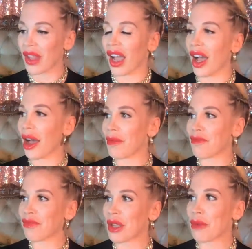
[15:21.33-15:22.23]

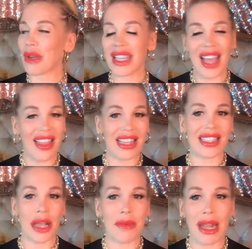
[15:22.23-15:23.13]
But yeah, there's
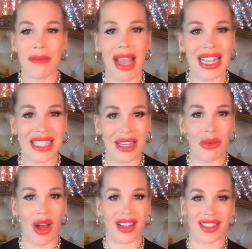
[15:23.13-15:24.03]
so many amazing
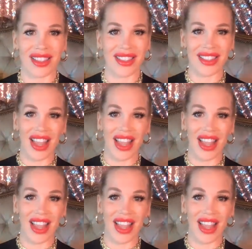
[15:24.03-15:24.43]
ones